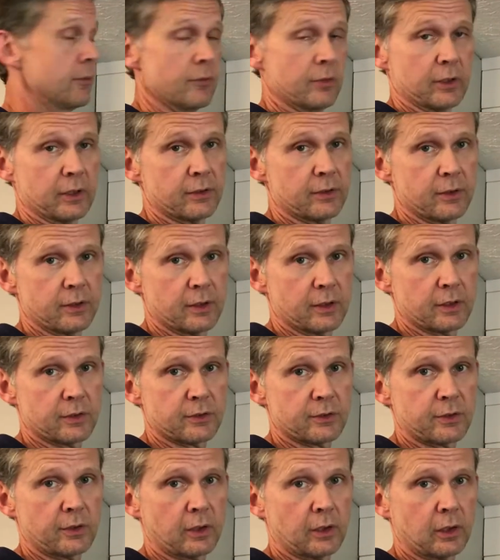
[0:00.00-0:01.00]
a vented
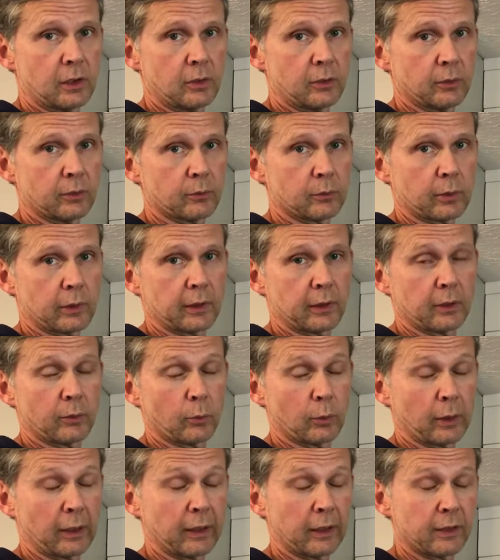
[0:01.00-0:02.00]
install and
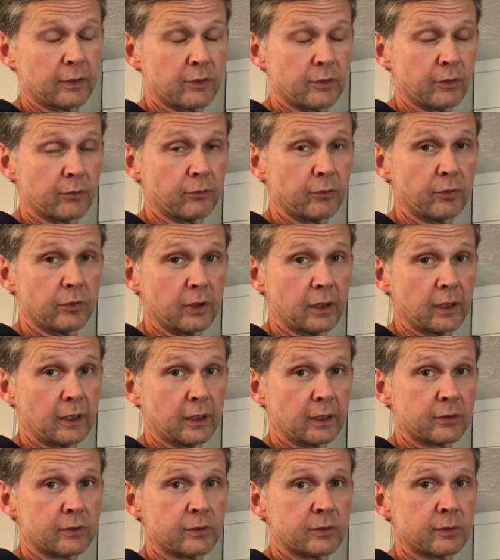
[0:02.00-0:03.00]
ran some
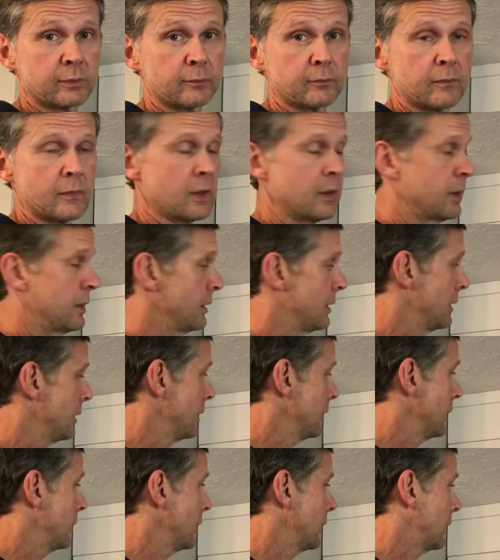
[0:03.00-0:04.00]
flex,
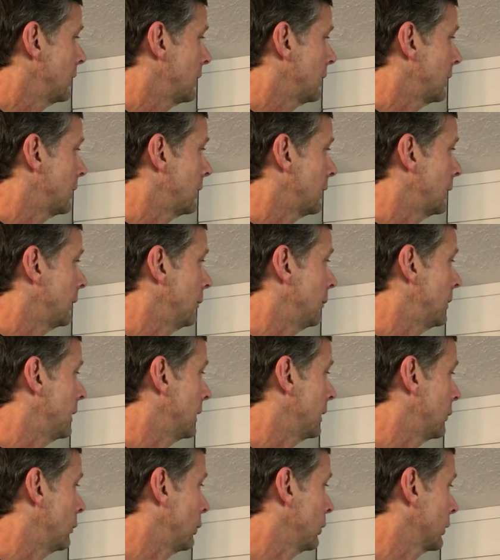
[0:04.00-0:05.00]

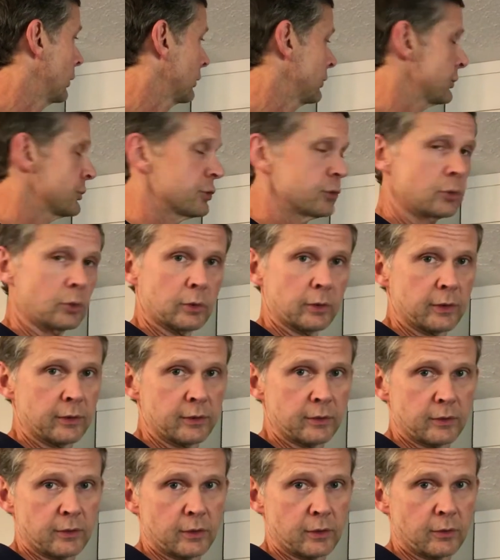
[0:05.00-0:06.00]
but we're just going
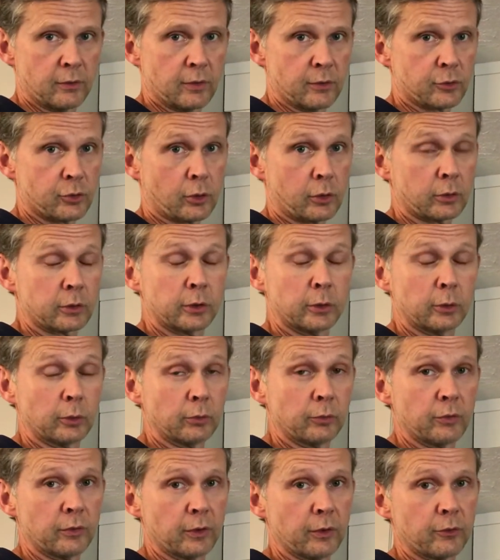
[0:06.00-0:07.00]
to do the
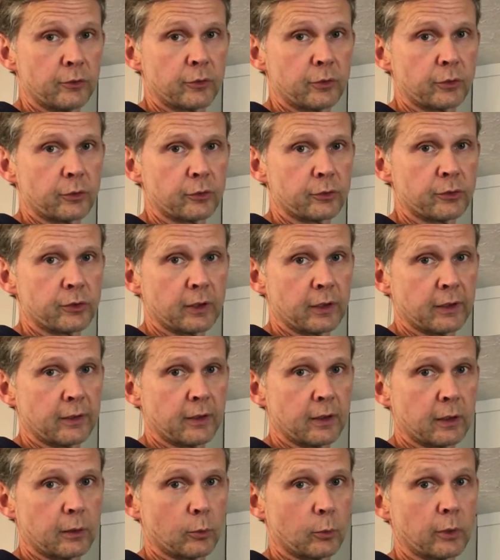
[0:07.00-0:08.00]
charcoal filters
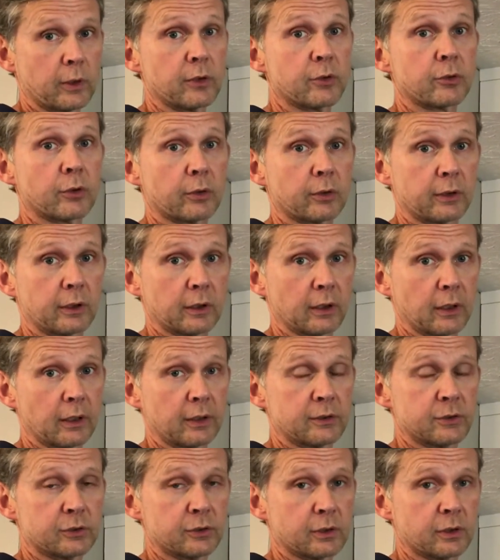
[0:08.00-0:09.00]
and the
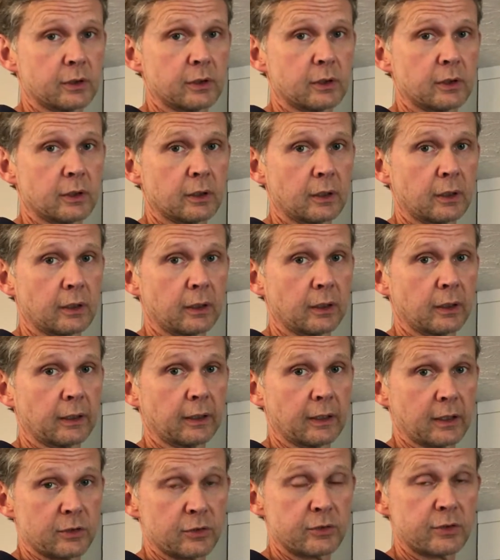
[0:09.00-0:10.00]
recirculation
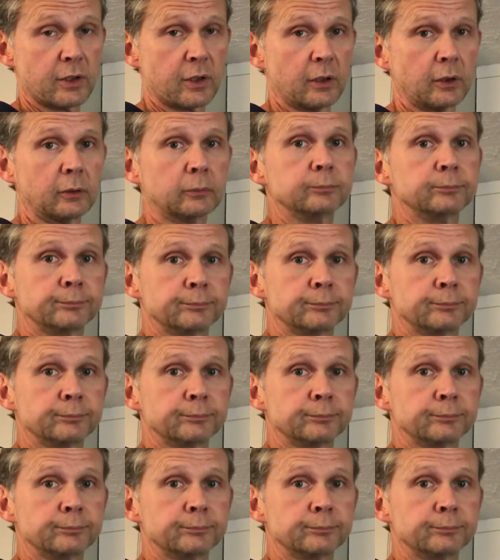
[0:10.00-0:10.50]
install.